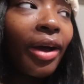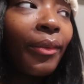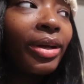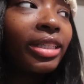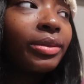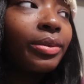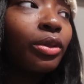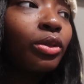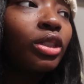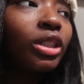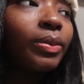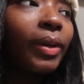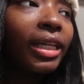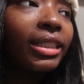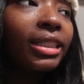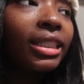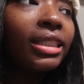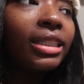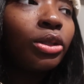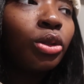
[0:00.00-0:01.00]
got my usual
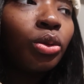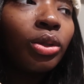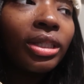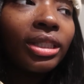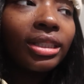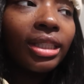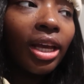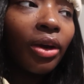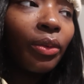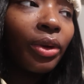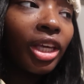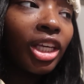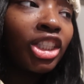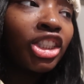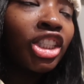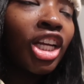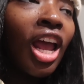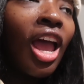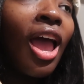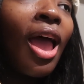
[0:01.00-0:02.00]
spicy tuna
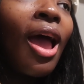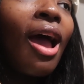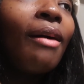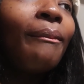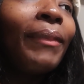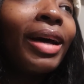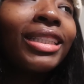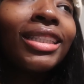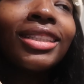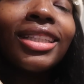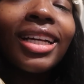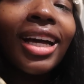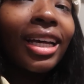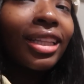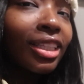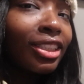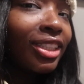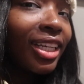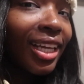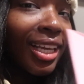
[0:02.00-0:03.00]
sandwich my sister
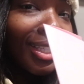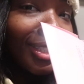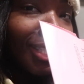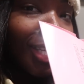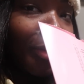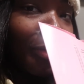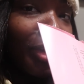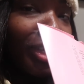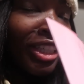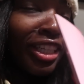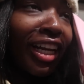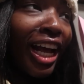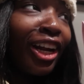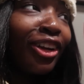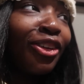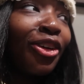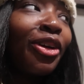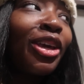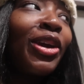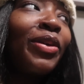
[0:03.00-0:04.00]
got the chicken sandwich and i
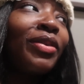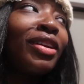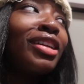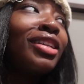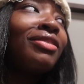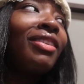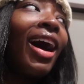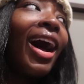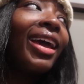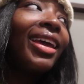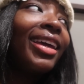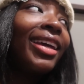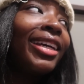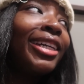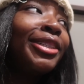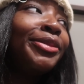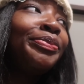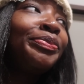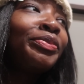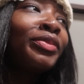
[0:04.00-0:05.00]
low-key want to try
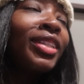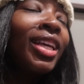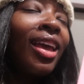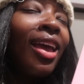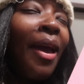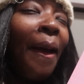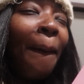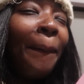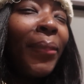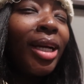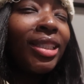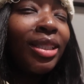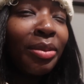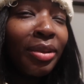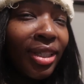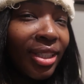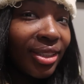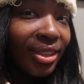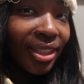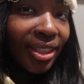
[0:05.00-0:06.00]
it but she
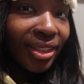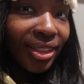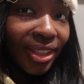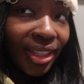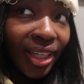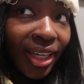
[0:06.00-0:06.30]
being stingy.